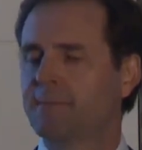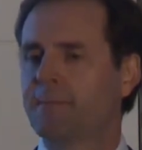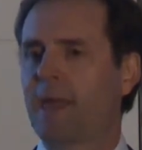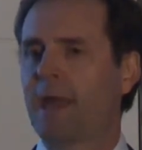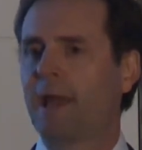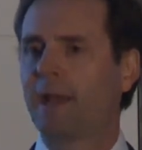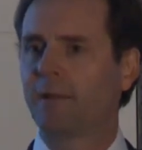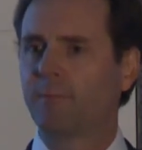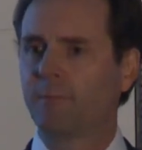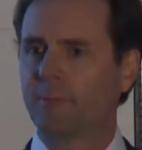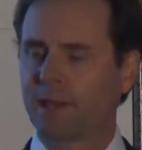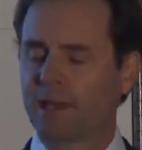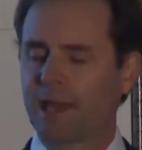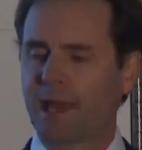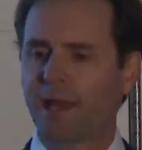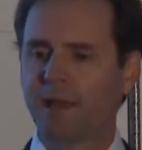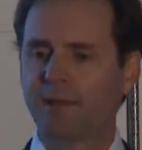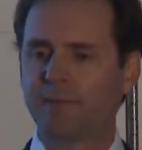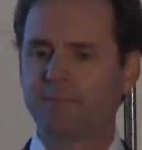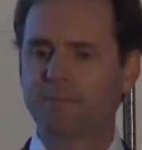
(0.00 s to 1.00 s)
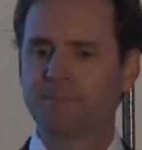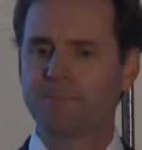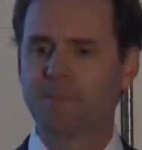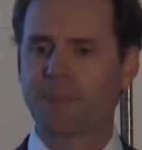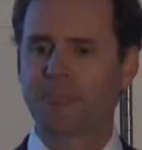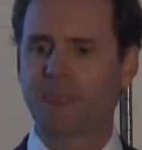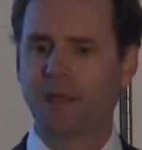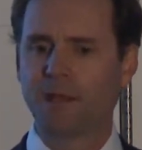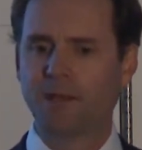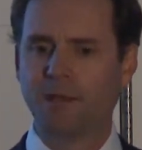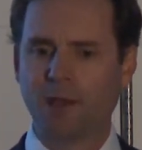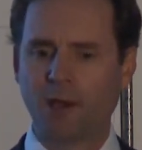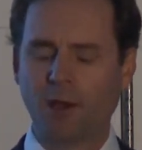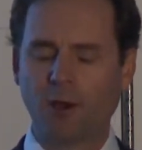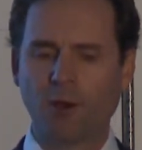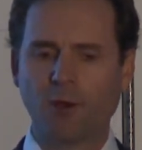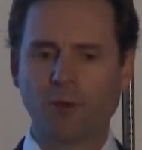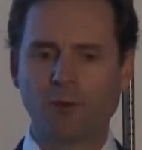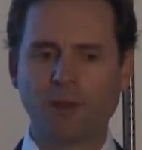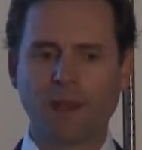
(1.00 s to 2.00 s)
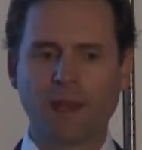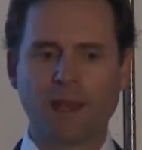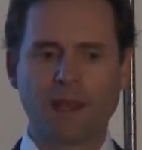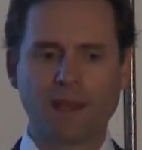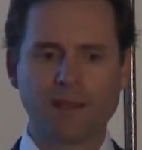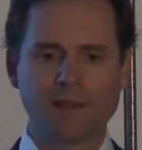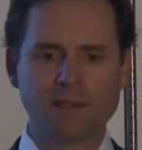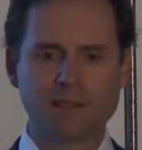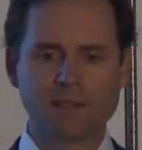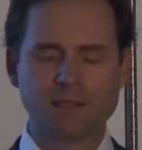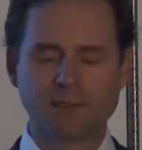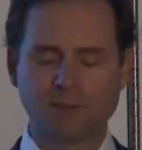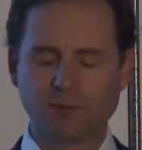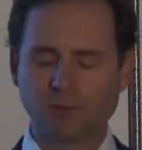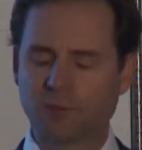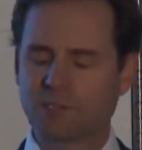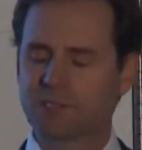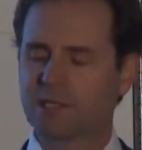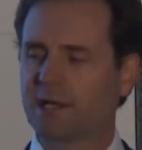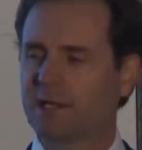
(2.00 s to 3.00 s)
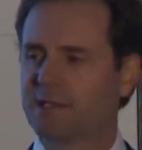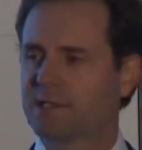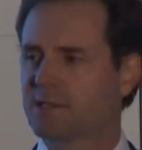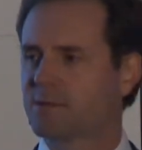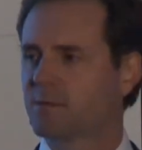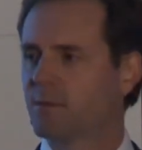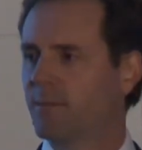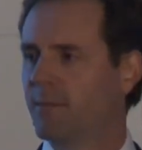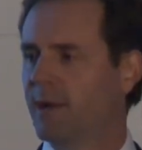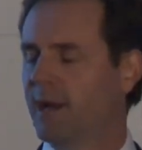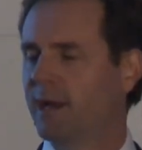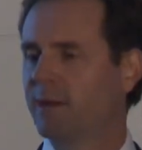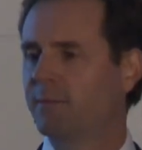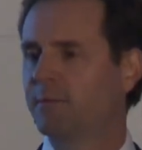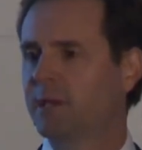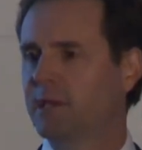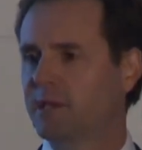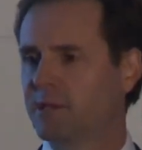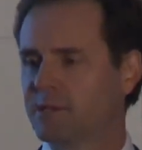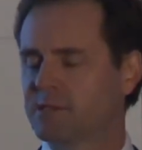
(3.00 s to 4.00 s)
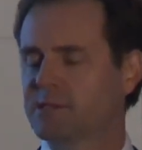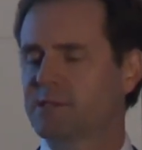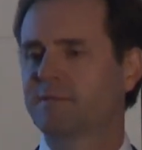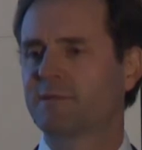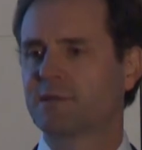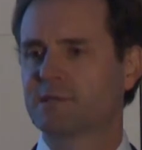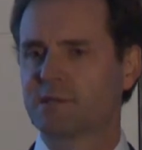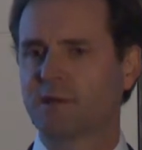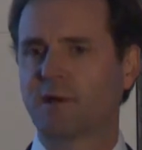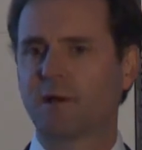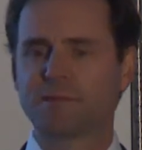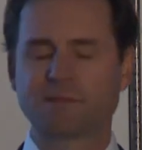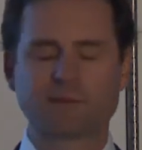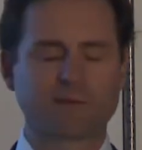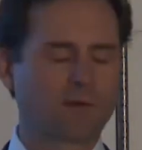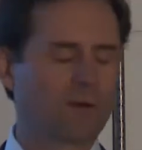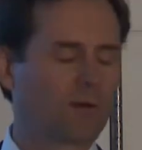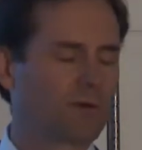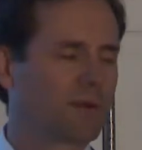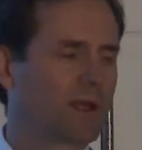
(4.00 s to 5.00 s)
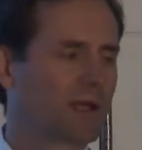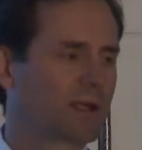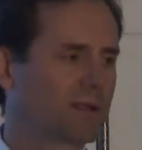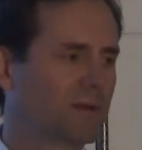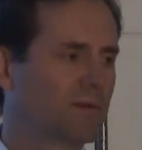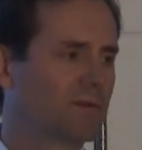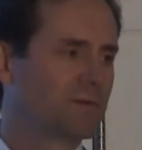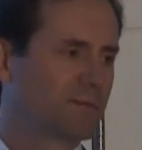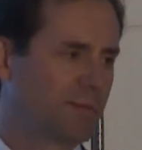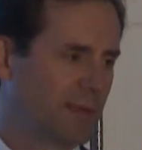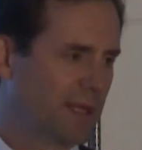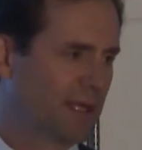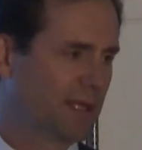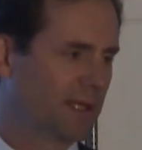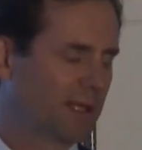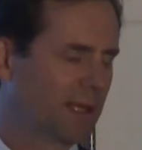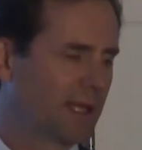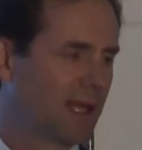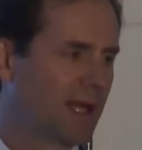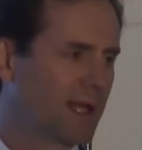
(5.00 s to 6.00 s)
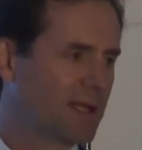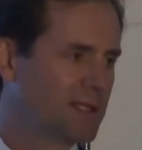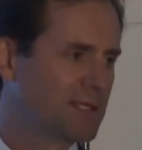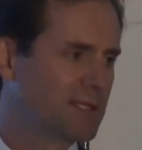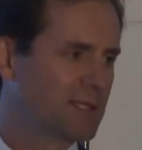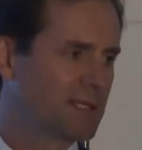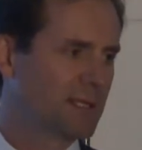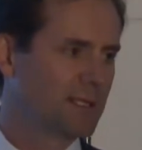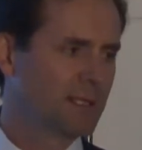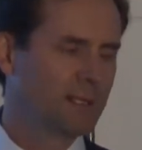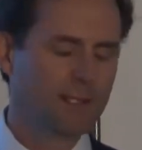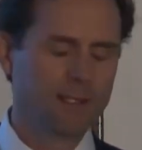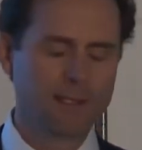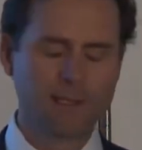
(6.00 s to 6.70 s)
and it became known and the law changes were made because of the types of conduct that we've been engaged in